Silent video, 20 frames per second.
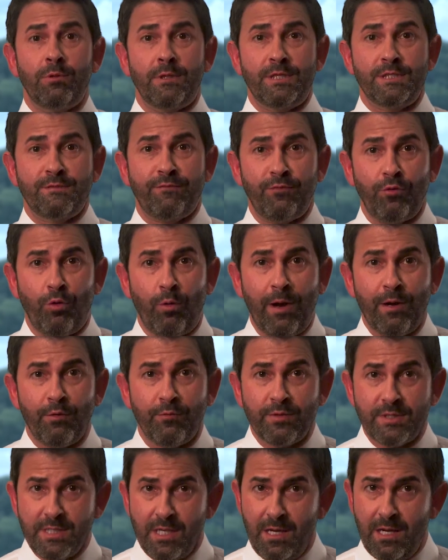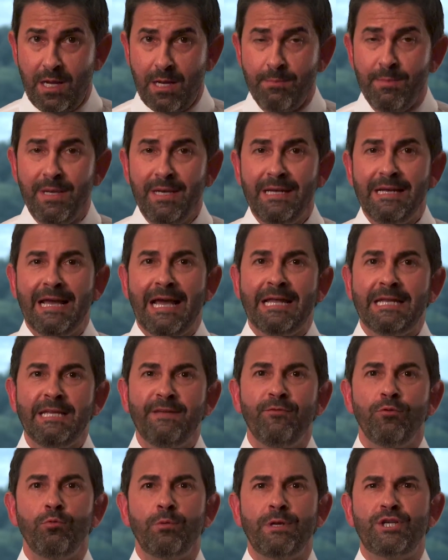release fluoride over time and
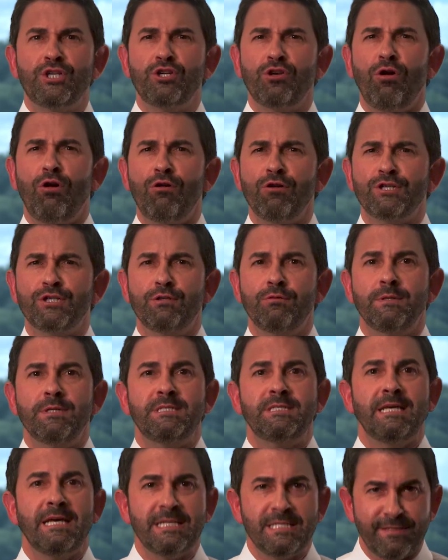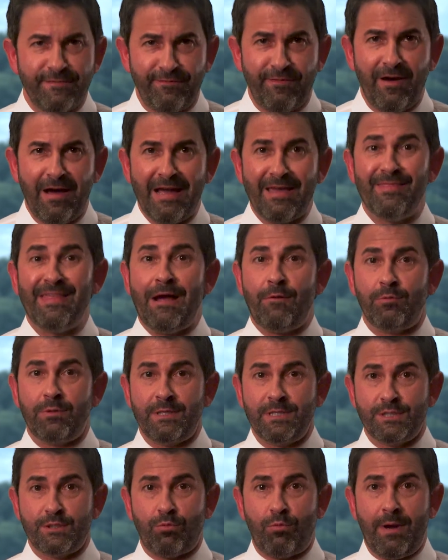even recharge to intensify that
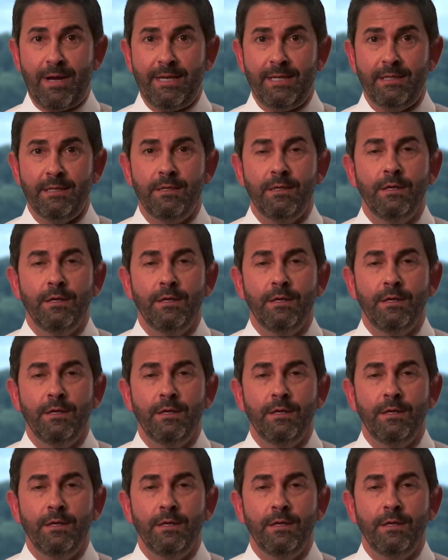release rate.